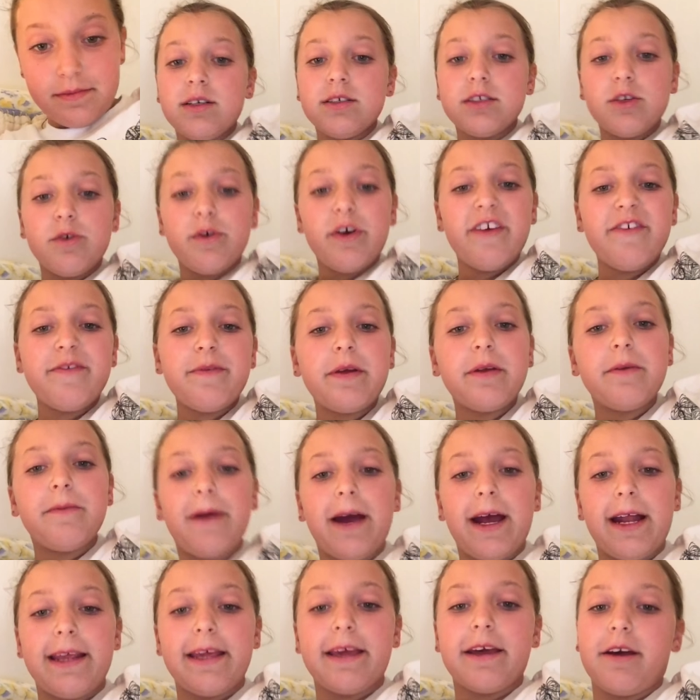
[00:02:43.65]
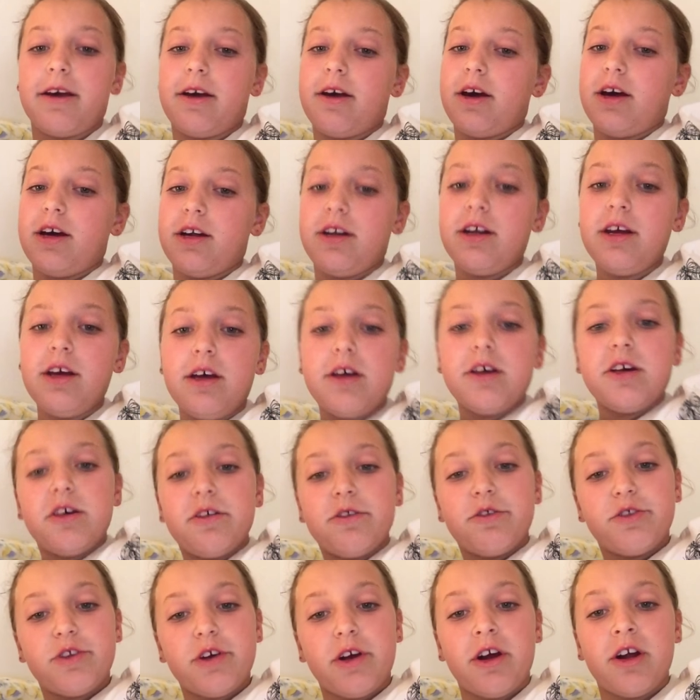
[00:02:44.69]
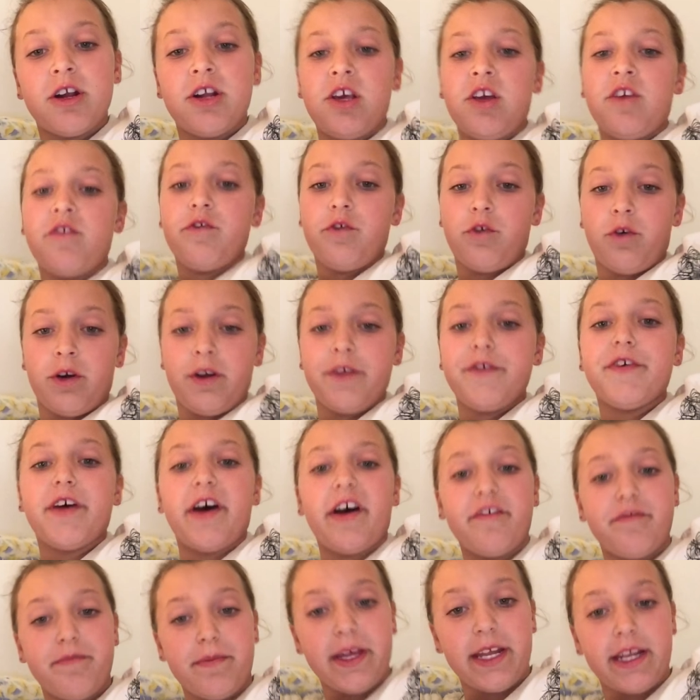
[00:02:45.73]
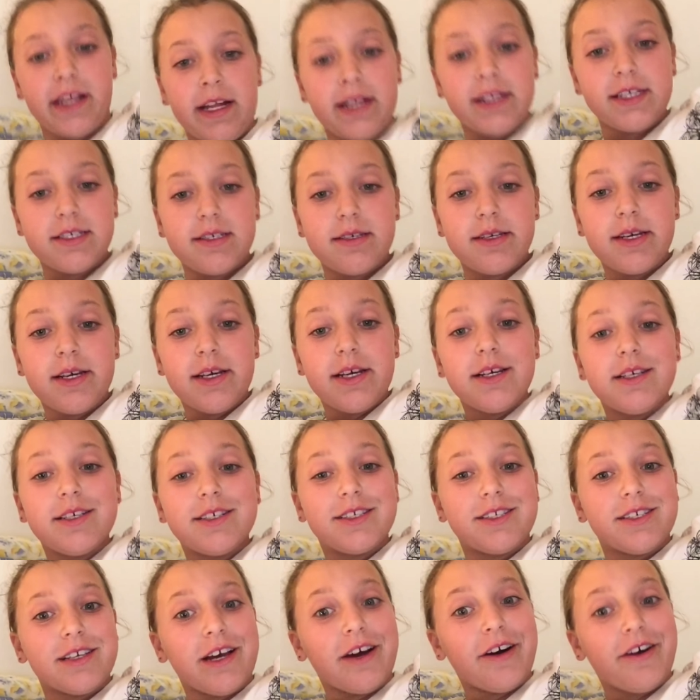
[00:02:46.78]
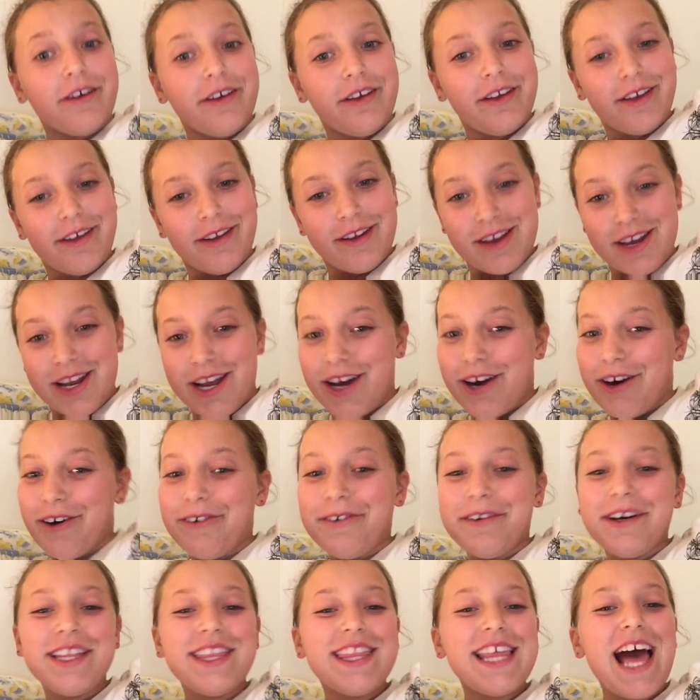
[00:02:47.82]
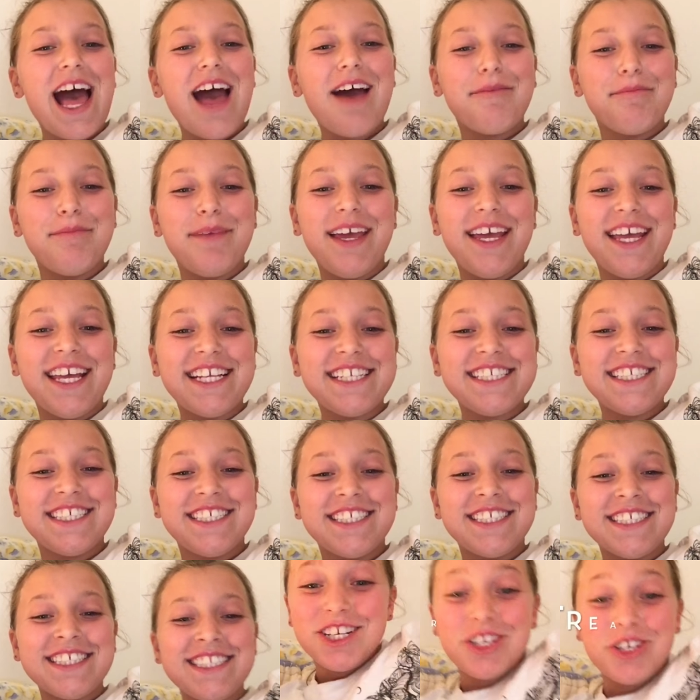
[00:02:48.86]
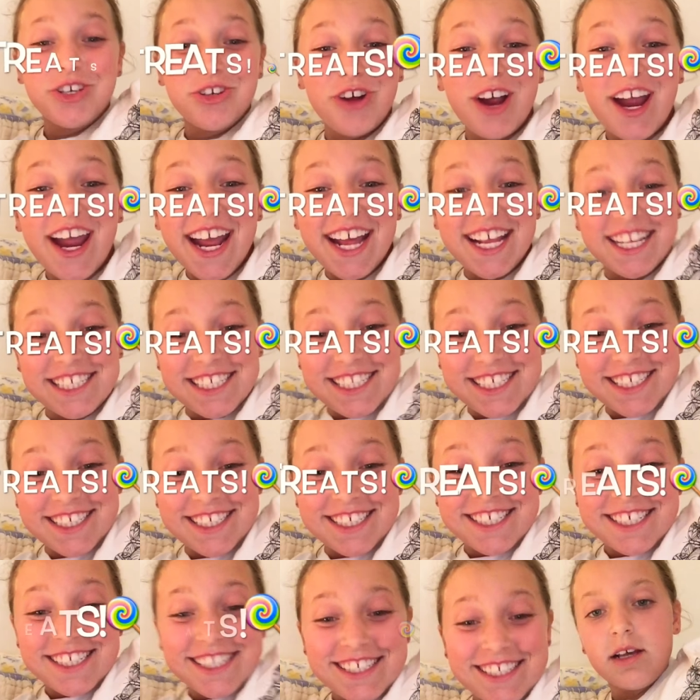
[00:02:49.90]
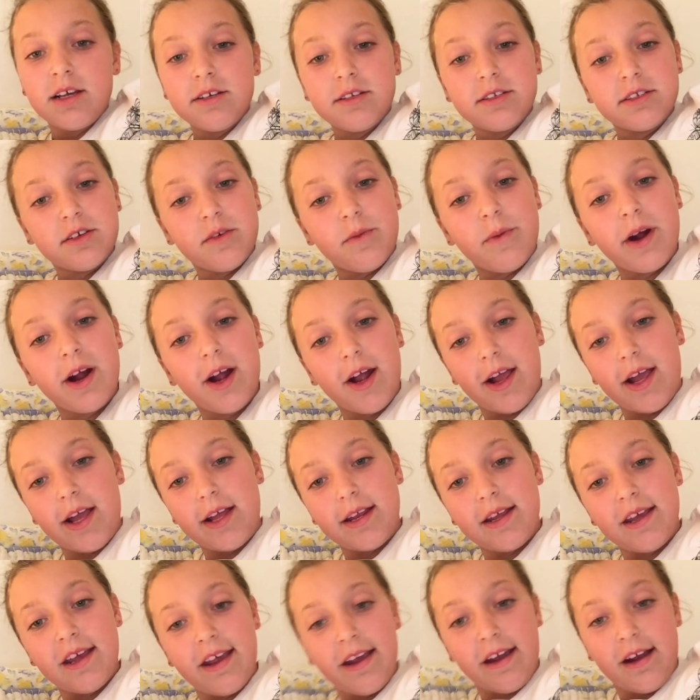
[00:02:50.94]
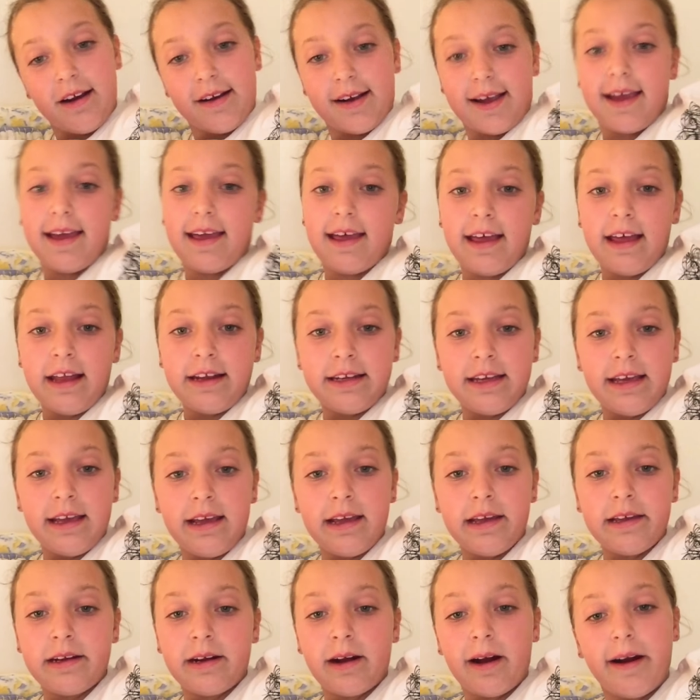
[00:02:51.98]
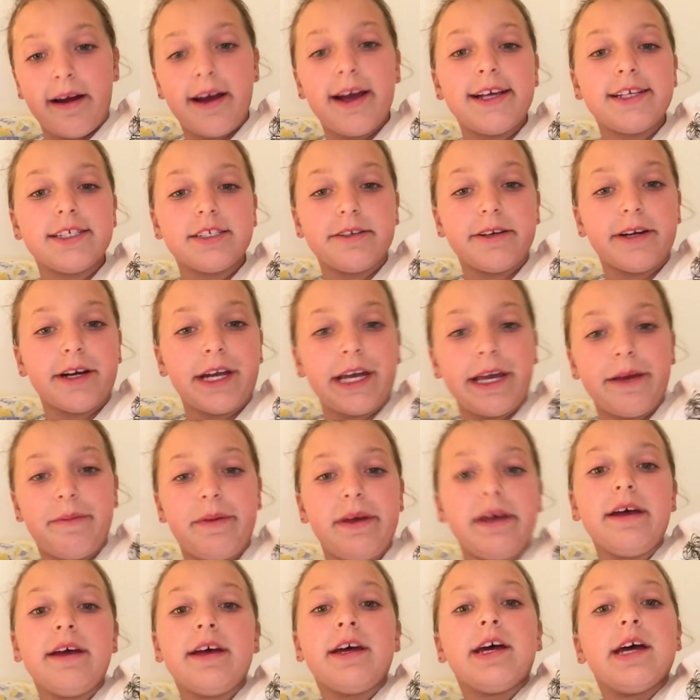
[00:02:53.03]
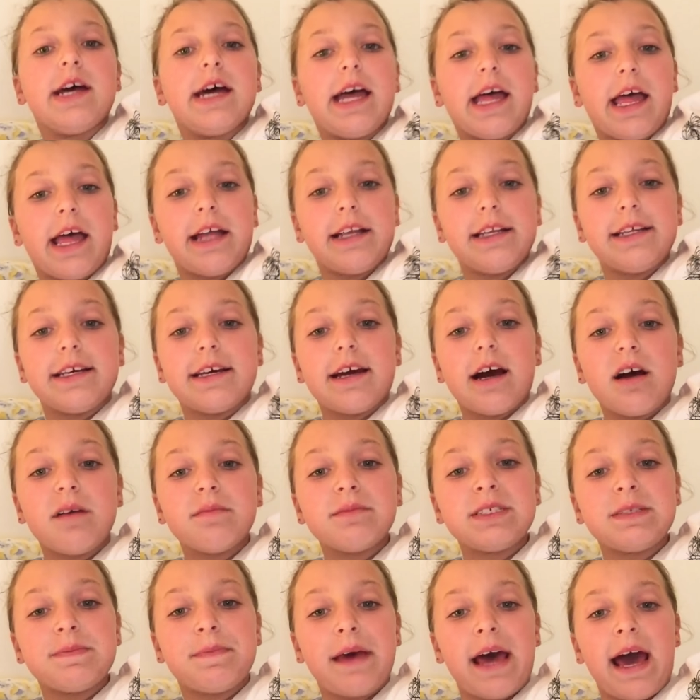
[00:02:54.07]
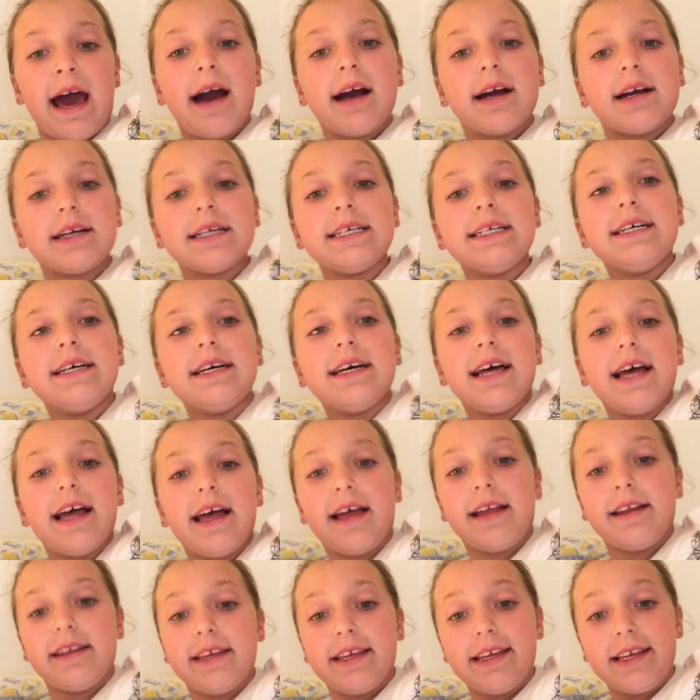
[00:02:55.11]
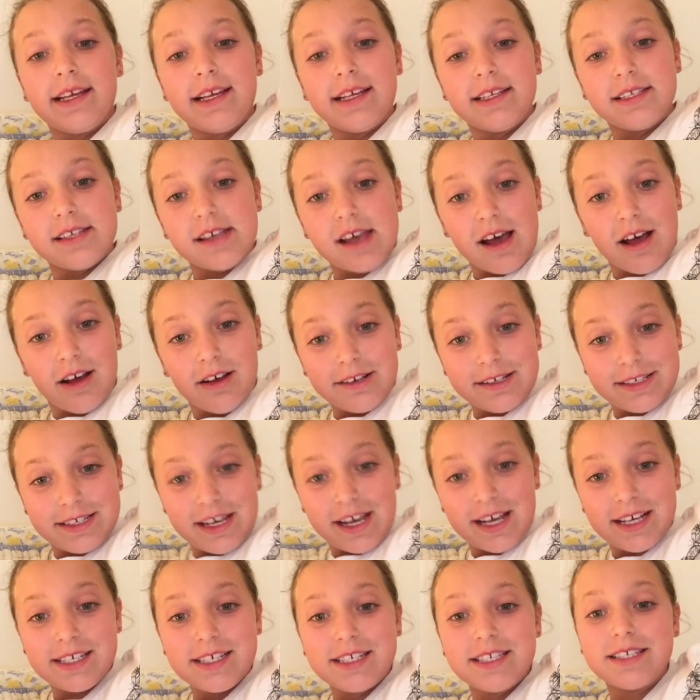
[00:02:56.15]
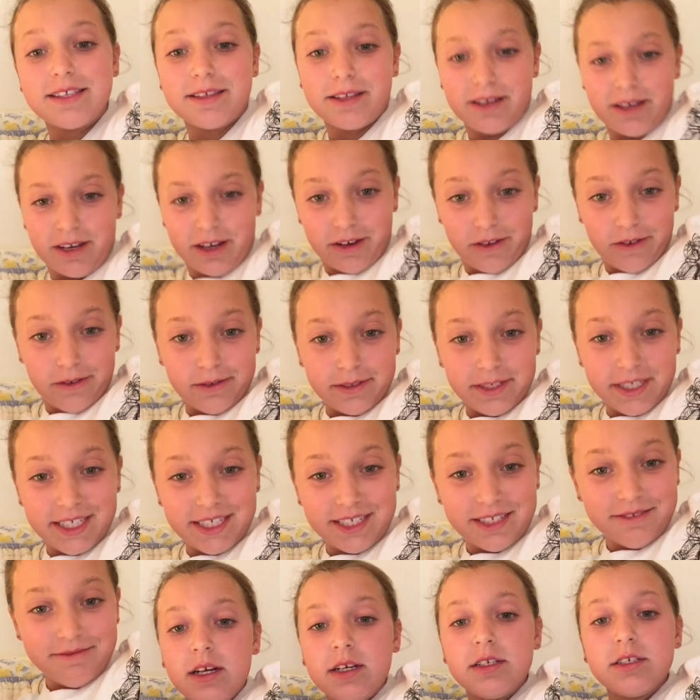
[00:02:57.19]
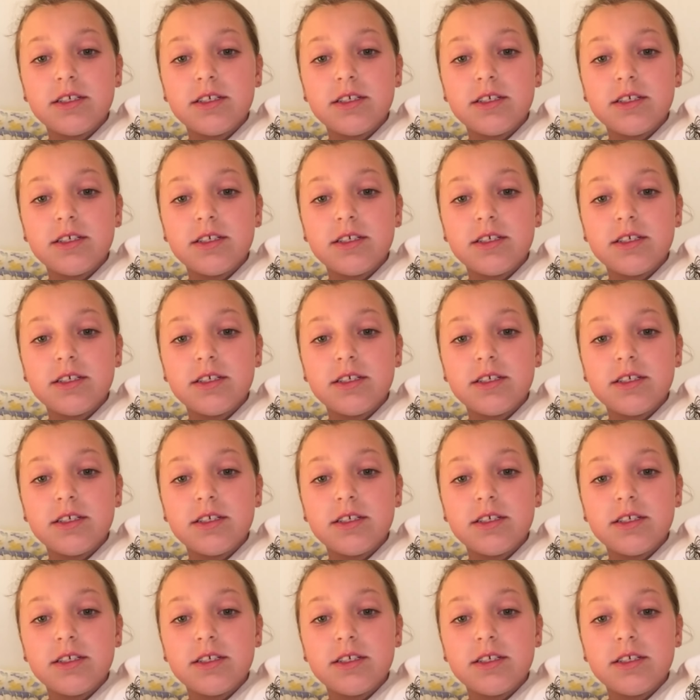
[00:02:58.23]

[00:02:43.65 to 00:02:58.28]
So we've been waiting a good 30, 45 minutes. So you know what that means. Treats! So we're eating our candy and our ice cream, and he comes back and he tells us the news.